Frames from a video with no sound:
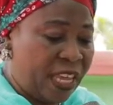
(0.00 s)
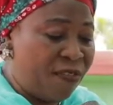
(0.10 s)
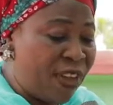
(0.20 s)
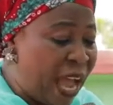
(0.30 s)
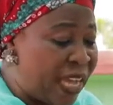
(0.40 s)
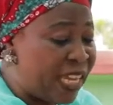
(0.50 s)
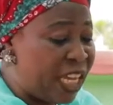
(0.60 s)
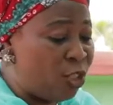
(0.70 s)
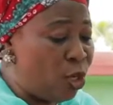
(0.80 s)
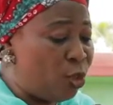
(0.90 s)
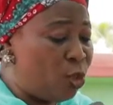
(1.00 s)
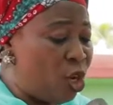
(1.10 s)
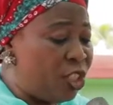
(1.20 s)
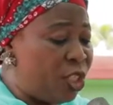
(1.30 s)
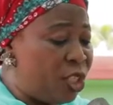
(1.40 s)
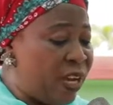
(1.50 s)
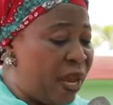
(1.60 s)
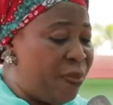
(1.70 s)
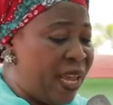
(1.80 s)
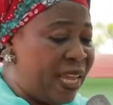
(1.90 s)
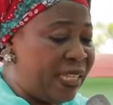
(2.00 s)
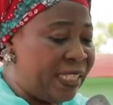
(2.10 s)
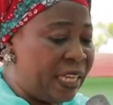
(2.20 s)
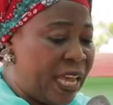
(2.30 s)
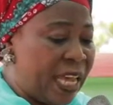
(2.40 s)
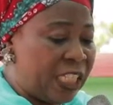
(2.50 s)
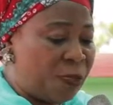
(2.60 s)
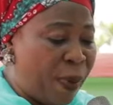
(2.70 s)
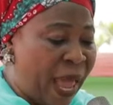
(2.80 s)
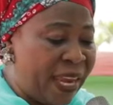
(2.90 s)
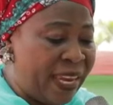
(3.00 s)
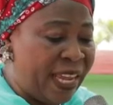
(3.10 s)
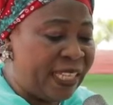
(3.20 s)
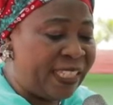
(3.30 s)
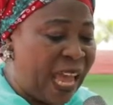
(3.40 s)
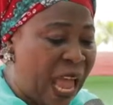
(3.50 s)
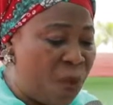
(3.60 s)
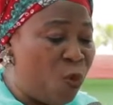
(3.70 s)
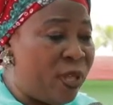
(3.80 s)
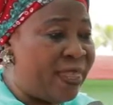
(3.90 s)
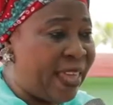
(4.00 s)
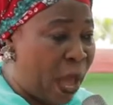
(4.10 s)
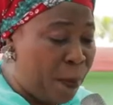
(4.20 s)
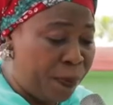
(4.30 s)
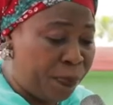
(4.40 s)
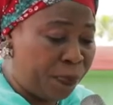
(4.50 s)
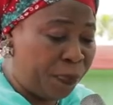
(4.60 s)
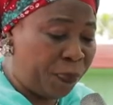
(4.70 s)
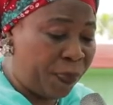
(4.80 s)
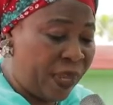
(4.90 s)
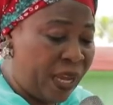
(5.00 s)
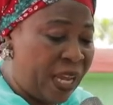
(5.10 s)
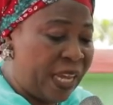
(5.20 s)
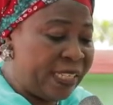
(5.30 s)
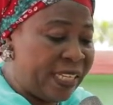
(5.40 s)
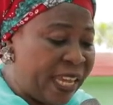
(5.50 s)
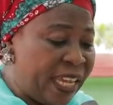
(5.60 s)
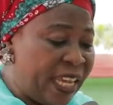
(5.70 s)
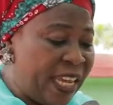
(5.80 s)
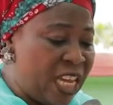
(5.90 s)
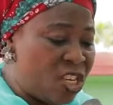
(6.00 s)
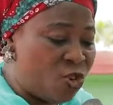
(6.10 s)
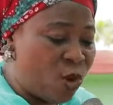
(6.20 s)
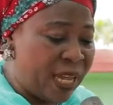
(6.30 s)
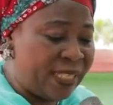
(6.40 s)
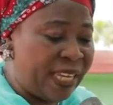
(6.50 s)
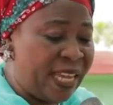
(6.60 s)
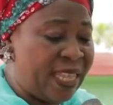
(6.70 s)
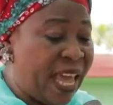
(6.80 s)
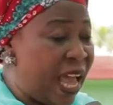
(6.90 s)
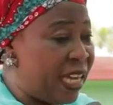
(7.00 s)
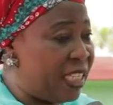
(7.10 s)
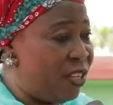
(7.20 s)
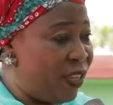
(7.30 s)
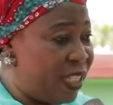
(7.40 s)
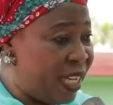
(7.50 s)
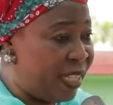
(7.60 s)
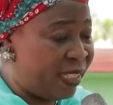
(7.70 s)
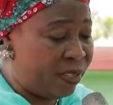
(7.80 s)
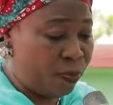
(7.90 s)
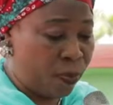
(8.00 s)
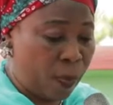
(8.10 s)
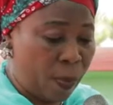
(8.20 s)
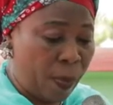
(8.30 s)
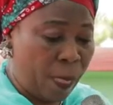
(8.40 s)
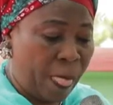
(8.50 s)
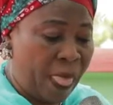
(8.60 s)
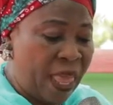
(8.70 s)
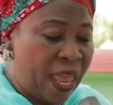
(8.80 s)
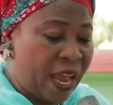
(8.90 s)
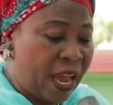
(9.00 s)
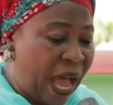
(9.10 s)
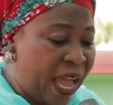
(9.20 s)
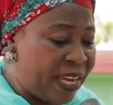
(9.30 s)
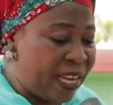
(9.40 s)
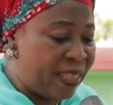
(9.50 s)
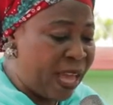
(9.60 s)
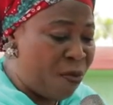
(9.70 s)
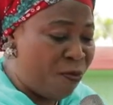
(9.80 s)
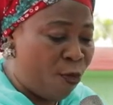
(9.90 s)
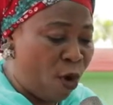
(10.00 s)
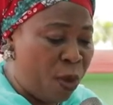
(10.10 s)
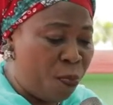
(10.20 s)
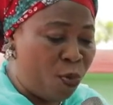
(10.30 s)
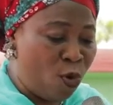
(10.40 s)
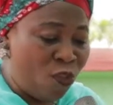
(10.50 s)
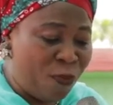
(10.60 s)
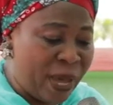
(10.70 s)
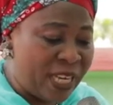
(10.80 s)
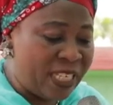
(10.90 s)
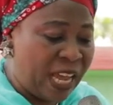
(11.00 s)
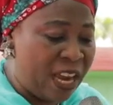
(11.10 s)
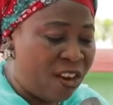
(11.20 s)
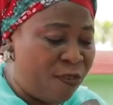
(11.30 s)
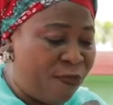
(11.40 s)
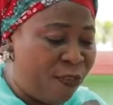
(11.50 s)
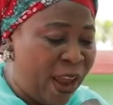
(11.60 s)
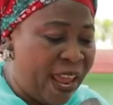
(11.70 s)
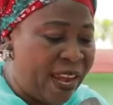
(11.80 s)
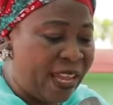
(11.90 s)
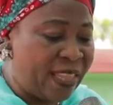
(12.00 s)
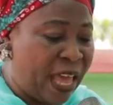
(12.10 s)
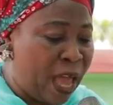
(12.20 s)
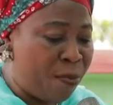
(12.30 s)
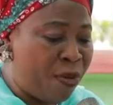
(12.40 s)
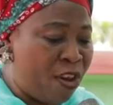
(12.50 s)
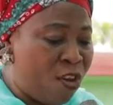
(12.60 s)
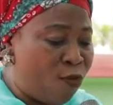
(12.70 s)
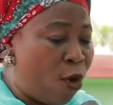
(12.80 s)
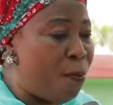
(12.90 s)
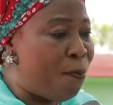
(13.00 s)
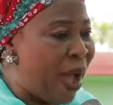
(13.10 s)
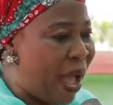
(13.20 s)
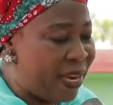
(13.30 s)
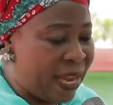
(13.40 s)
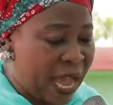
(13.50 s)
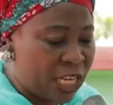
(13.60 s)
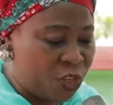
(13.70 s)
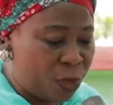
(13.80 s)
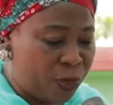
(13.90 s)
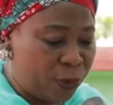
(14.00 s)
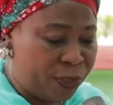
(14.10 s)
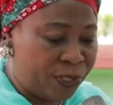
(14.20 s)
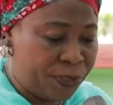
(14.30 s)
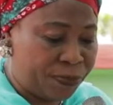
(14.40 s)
Giving attention to your children means spending time with them, taking interest in their activities, guiding them for improvement and refraining them from bad attributes.